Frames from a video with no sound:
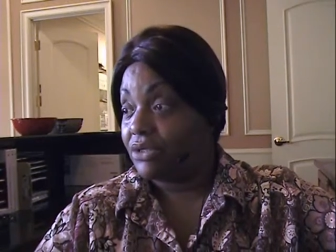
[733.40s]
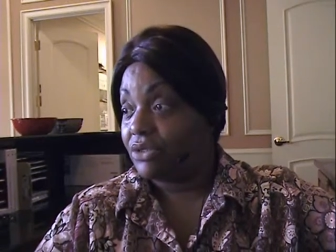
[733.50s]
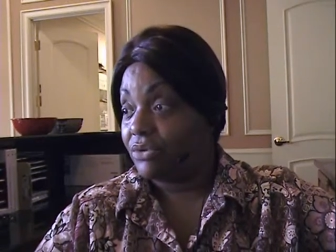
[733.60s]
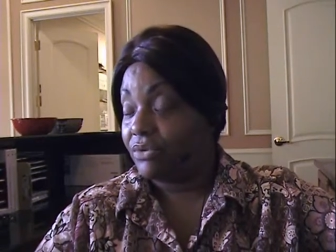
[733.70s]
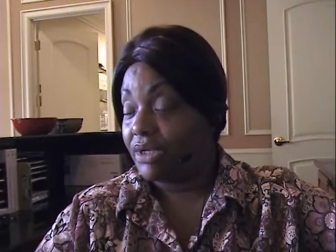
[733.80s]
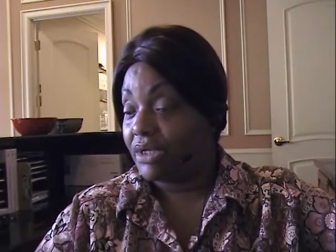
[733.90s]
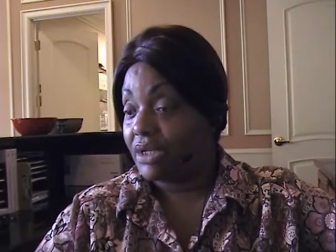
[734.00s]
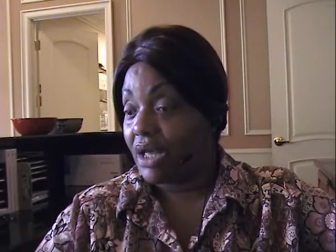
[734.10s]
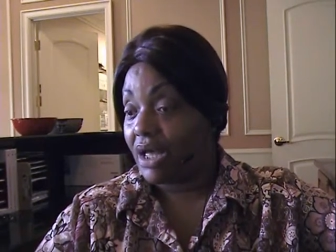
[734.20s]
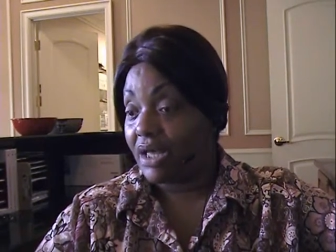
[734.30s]
to
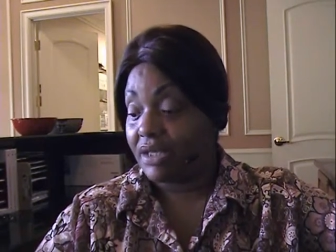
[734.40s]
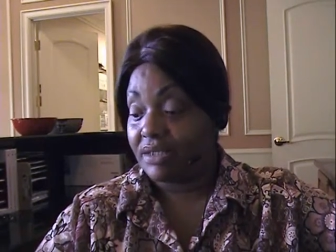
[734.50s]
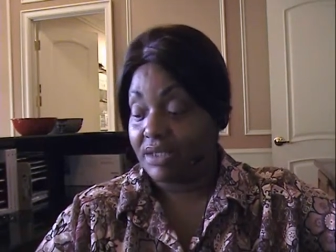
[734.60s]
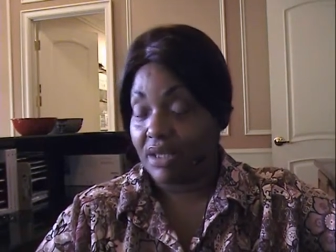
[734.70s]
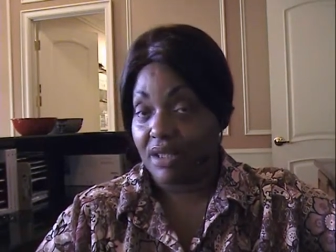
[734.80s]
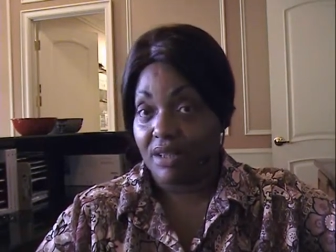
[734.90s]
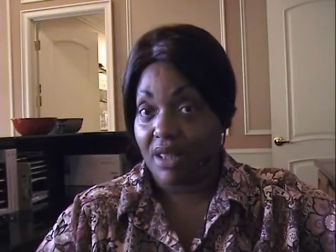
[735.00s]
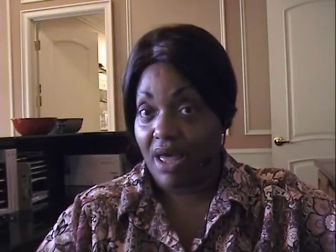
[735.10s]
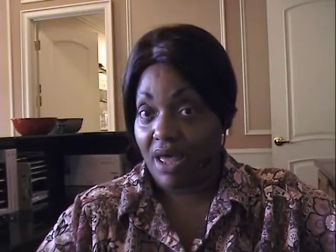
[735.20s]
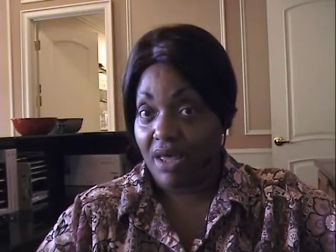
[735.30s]
realize
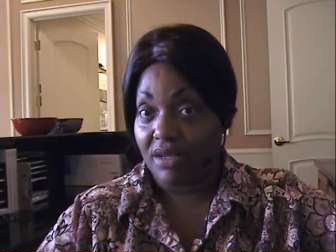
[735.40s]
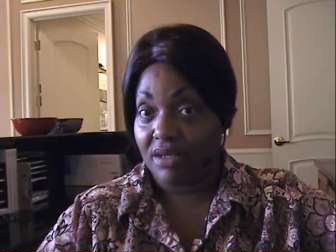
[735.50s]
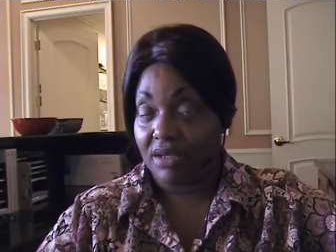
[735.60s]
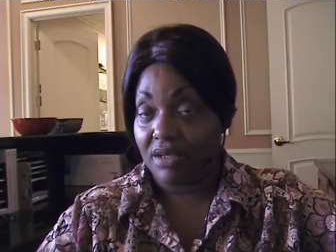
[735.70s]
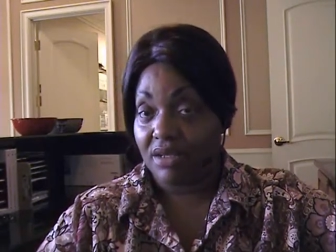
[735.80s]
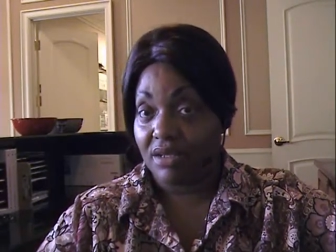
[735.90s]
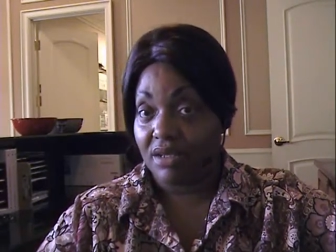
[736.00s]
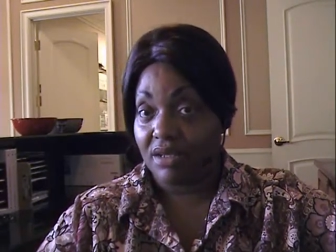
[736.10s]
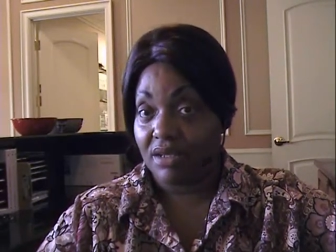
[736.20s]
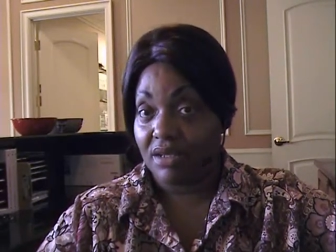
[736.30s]
that
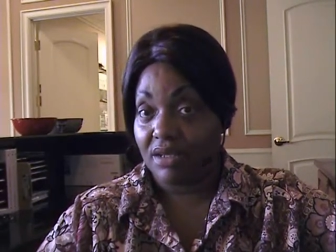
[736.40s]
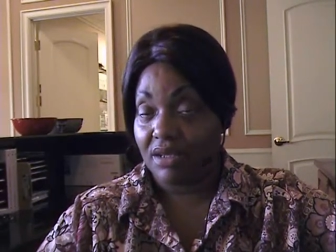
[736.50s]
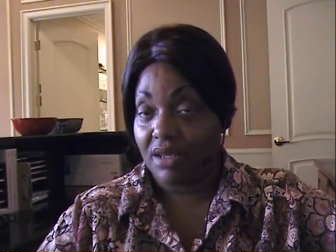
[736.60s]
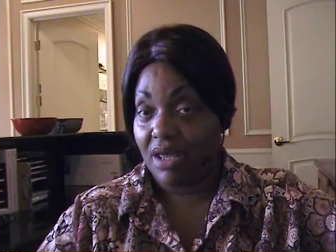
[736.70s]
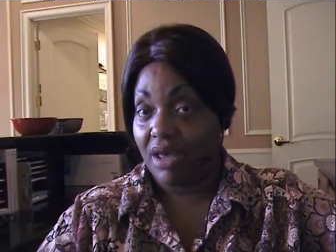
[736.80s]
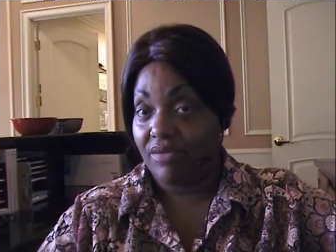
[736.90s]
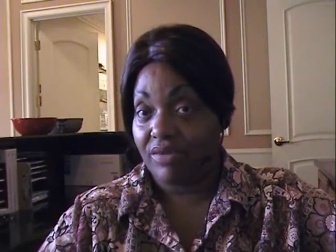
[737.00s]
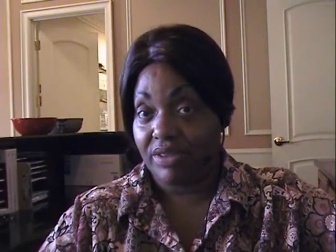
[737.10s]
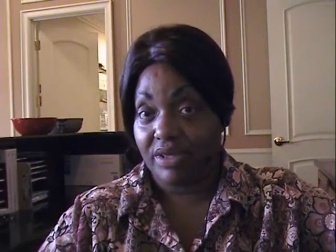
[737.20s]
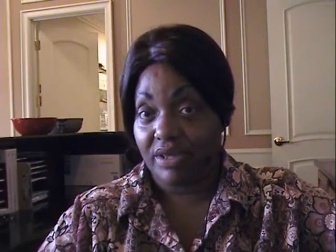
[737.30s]

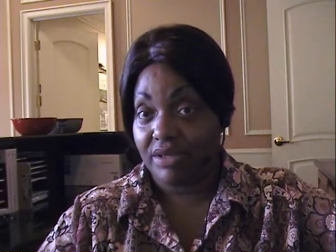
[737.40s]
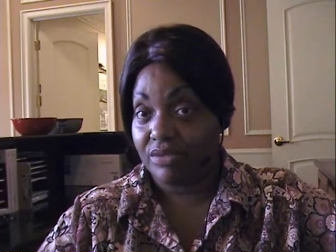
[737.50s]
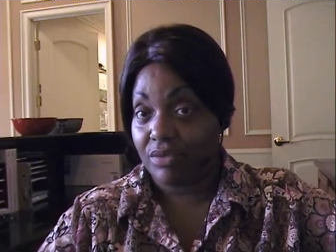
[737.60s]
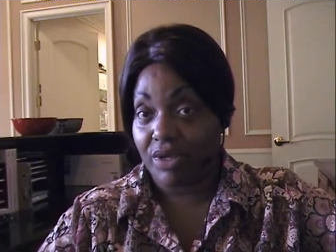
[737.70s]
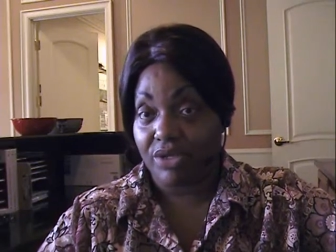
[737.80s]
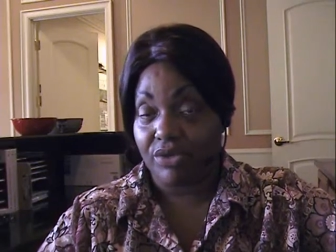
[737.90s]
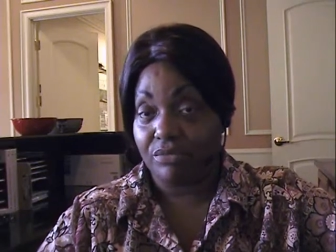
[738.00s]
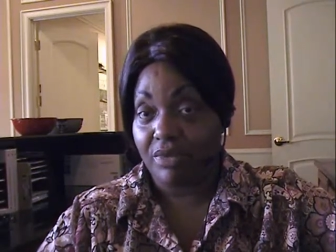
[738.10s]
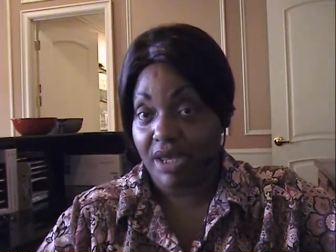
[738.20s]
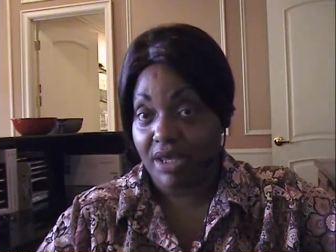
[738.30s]
everything is what you
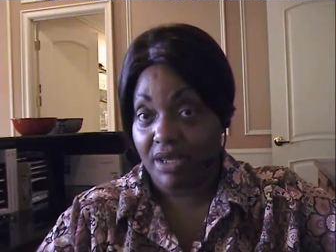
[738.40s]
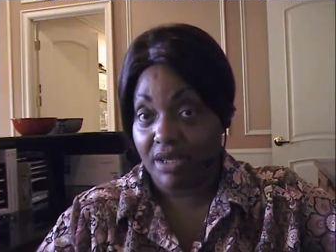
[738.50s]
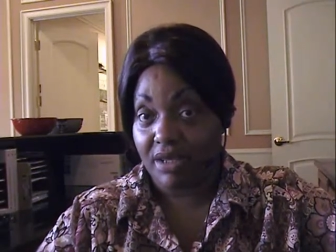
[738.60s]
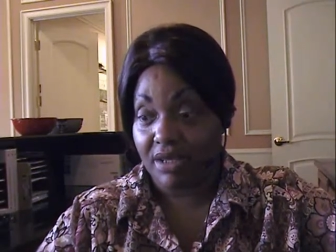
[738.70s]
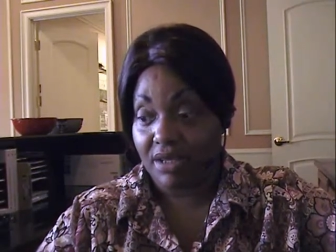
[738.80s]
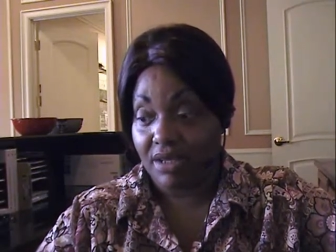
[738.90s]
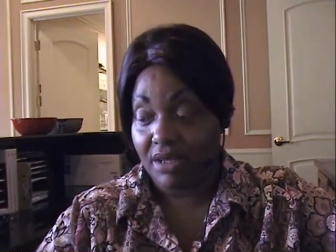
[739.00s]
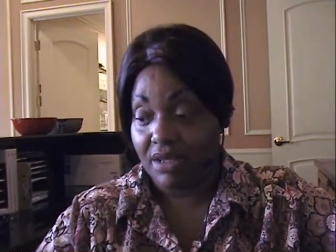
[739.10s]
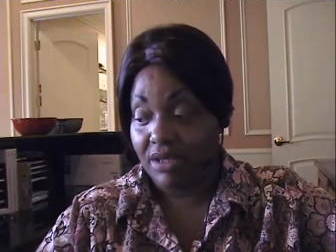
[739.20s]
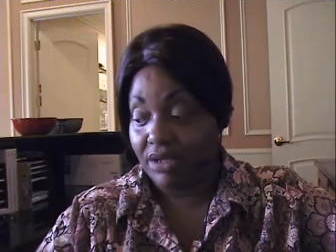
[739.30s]
make it.
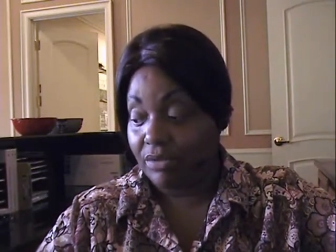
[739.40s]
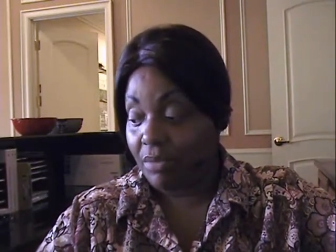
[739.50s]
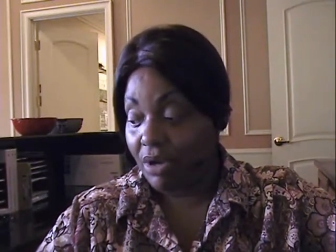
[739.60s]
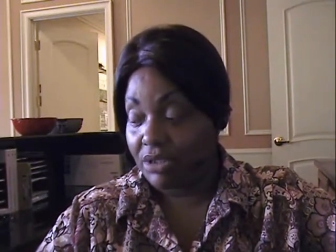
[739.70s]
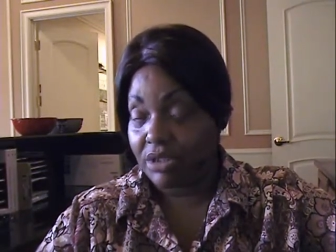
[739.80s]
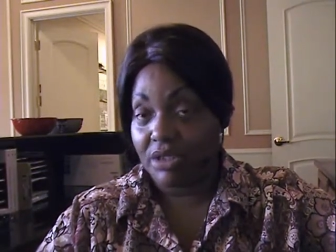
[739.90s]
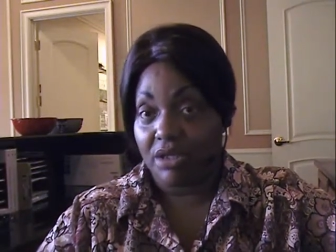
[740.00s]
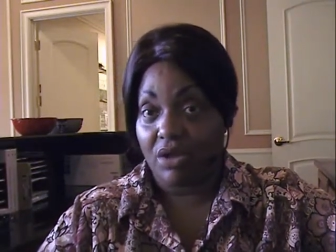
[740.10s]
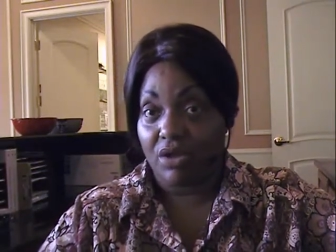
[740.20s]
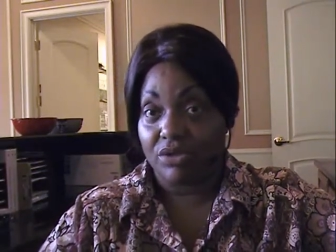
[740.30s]
Your boss
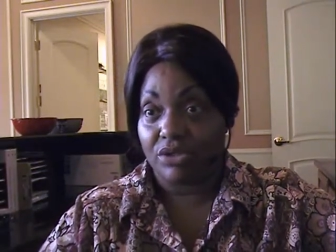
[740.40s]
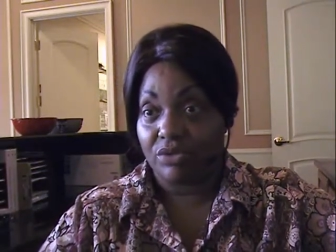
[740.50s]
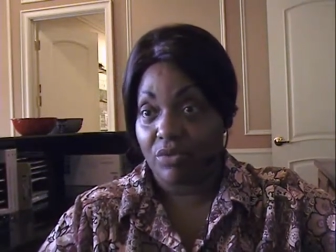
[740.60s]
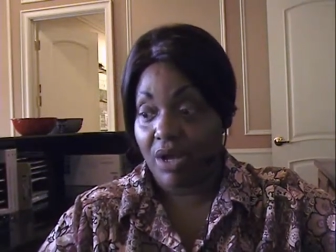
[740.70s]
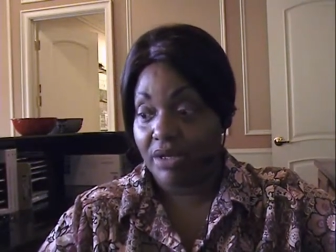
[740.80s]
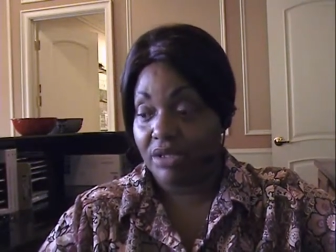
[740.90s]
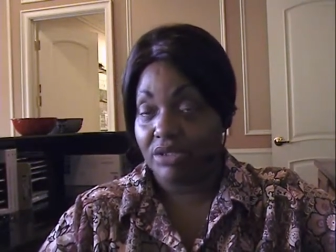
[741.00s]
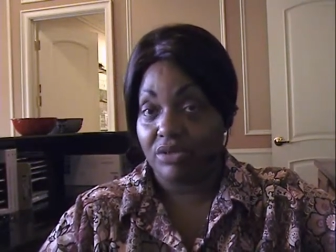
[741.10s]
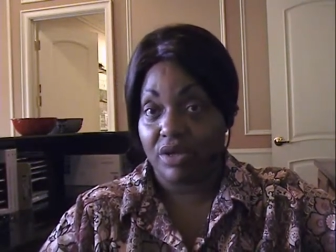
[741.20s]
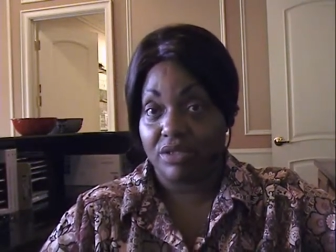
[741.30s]
calls you, why
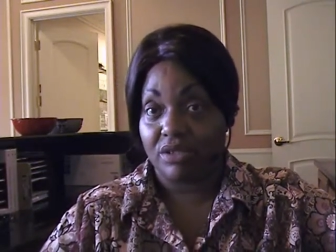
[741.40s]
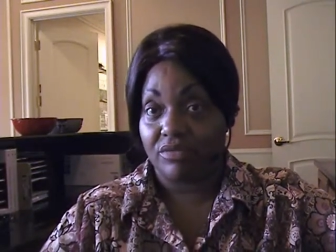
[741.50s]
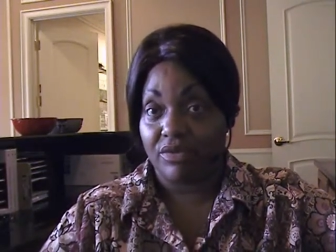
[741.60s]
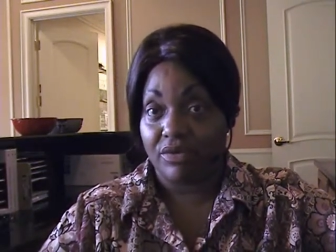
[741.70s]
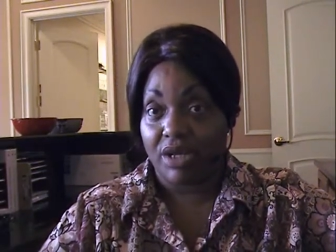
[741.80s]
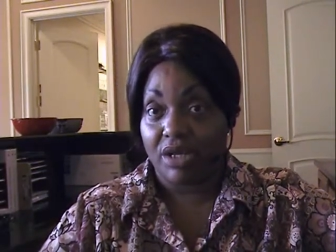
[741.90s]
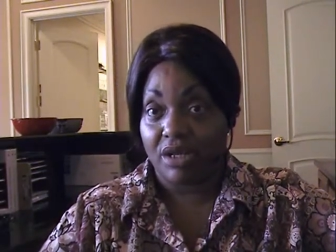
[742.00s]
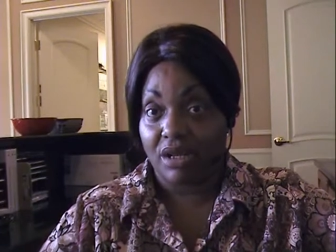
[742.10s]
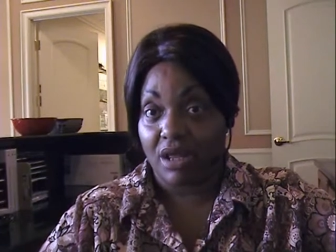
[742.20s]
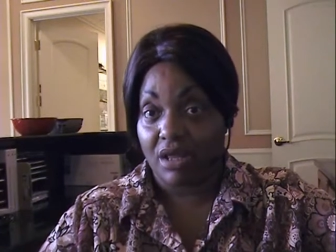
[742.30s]
didn't you answer the phone at 8
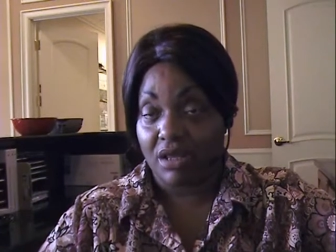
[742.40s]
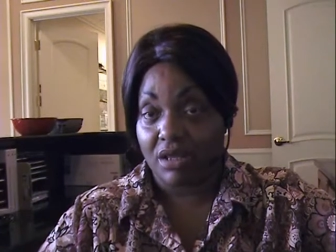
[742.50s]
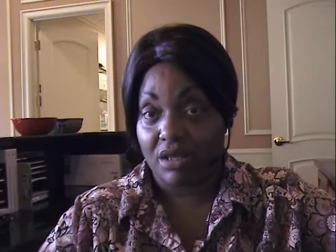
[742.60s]
o'clock?